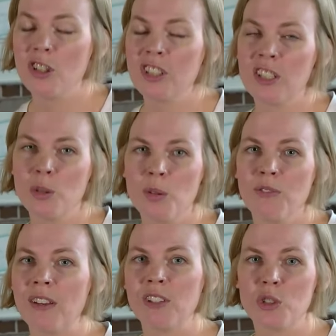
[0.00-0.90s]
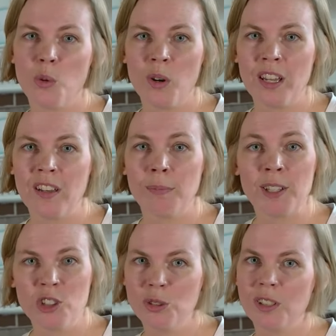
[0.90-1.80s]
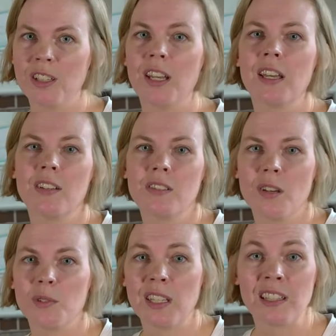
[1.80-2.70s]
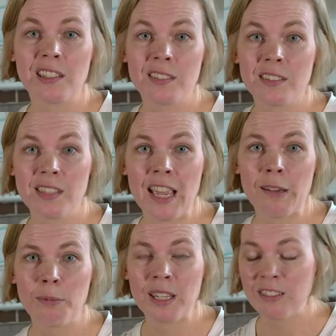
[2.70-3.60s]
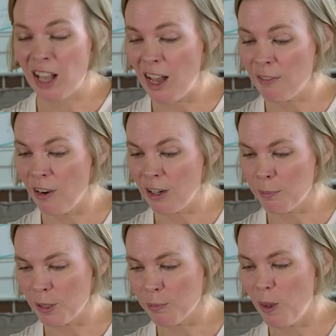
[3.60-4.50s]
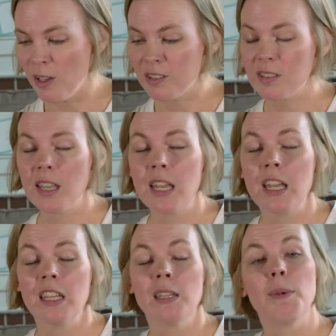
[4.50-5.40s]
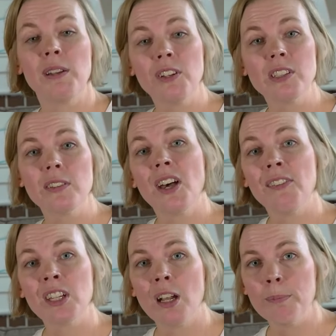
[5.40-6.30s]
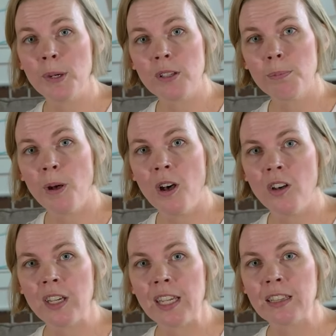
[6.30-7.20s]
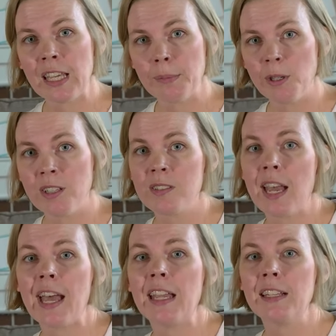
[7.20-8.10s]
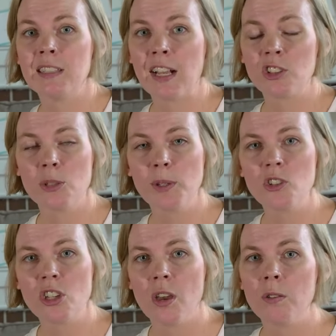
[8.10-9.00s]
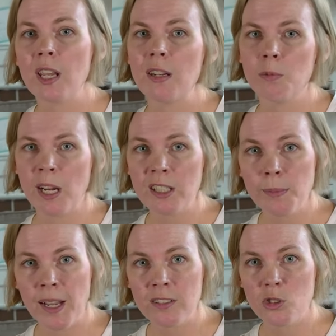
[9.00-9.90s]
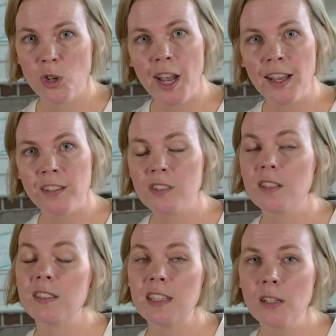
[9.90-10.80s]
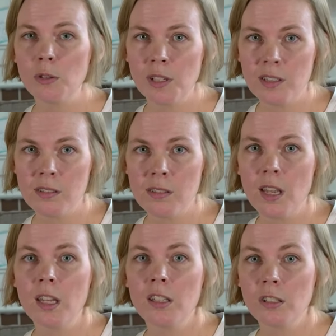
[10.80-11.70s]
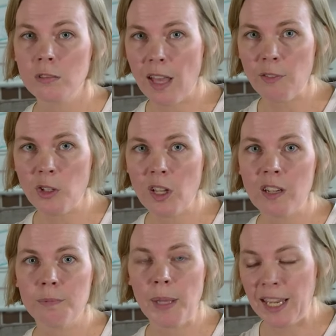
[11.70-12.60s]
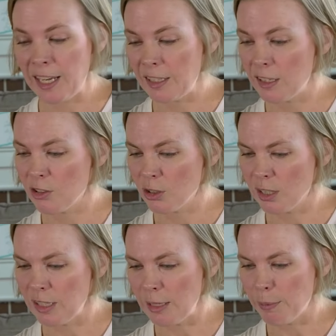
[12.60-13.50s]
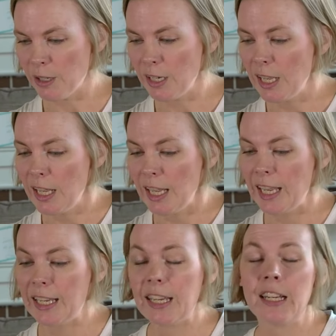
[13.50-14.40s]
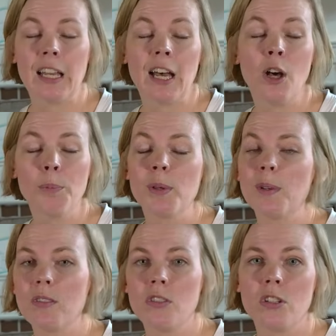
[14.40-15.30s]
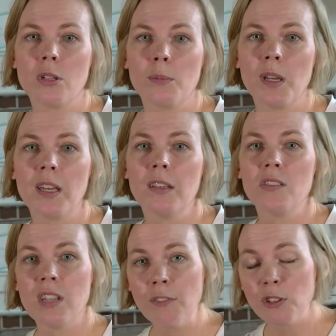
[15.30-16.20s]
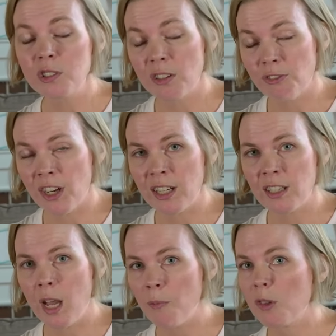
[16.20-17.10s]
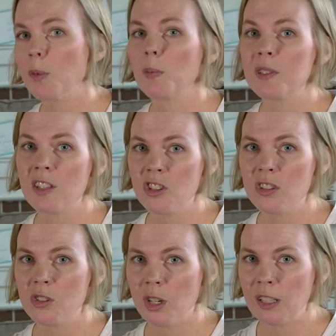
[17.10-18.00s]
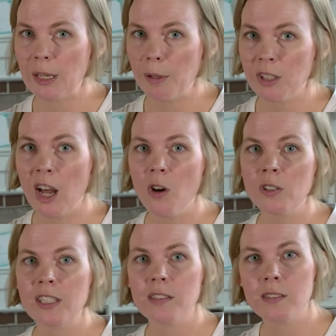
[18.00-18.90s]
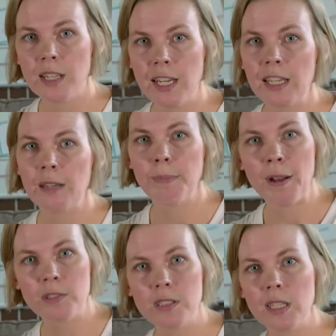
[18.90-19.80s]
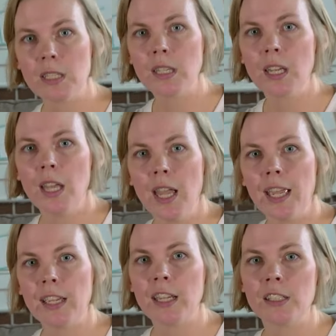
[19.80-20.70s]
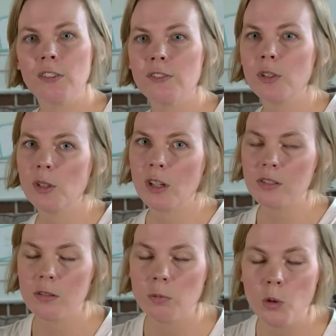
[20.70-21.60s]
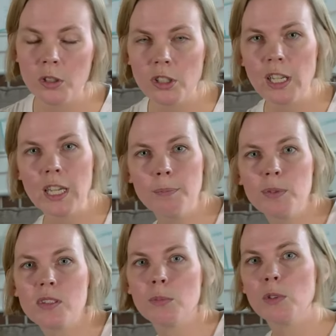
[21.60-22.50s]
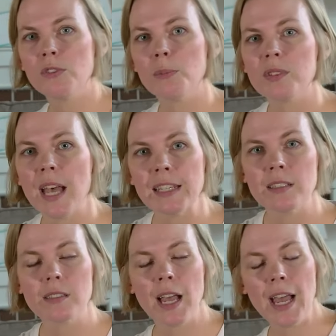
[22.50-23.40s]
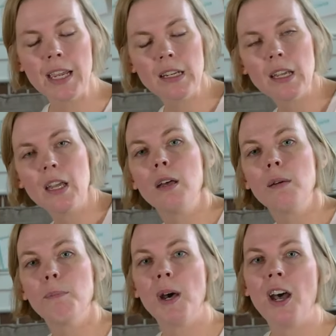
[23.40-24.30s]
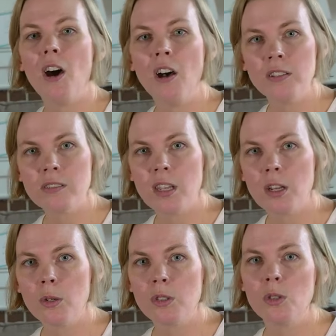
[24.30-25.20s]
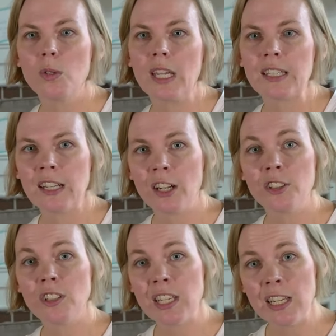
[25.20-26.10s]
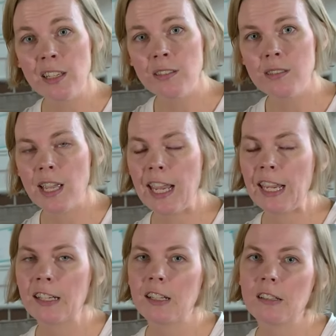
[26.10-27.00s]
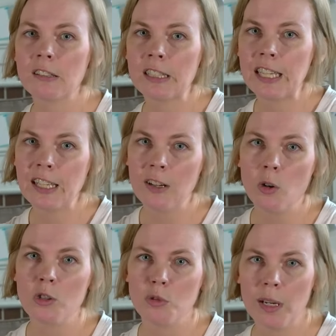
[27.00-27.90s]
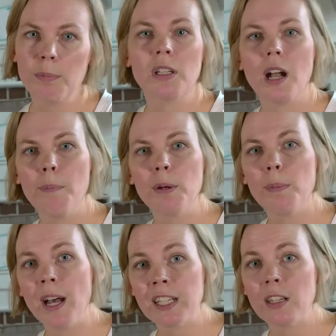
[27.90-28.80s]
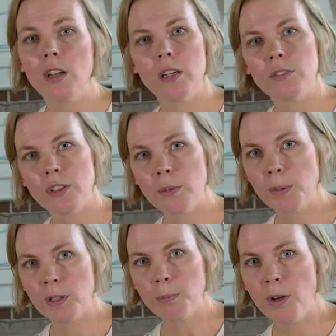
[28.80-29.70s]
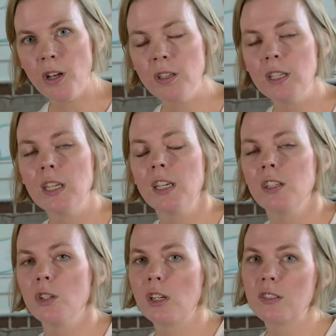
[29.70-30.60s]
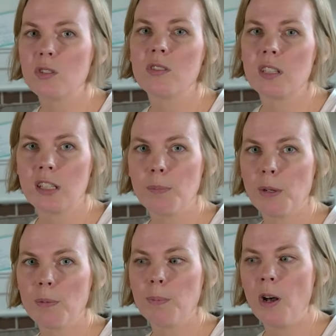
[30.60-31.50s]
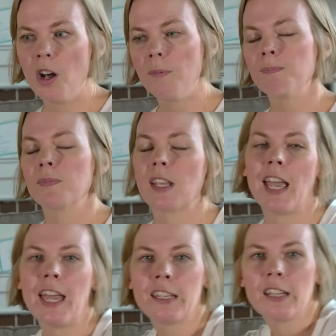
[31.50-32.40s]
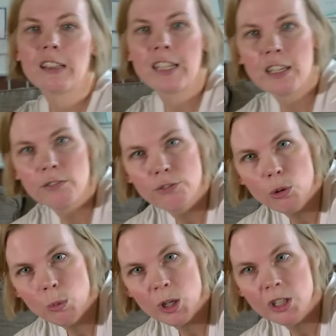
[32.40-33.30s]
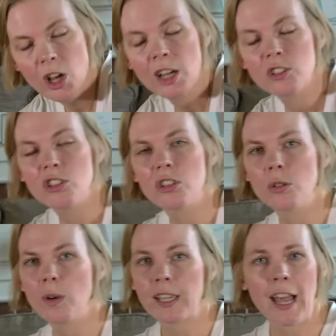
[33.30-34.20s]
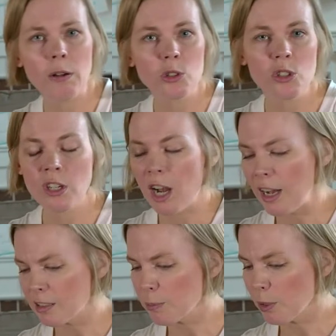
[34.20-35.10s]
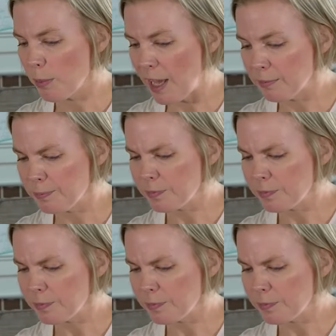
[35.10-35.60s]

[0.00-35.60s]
turned into a favorite toy of my children. So needless to say, we love our birth balls. The benefits of having a birth ball in labor is that it's actually been shown in randomized trials to decrease your level of pain during labor. It can help you assume several different comfortable positions during labor, not only sitting and bouncing, and kind of, you can also roll your hips or move from side to side, but also you can get on your knees and lean or drape your upper body over the birth ball. You can also sit on the birth ball and lean forward onto a couch or a hospital bed.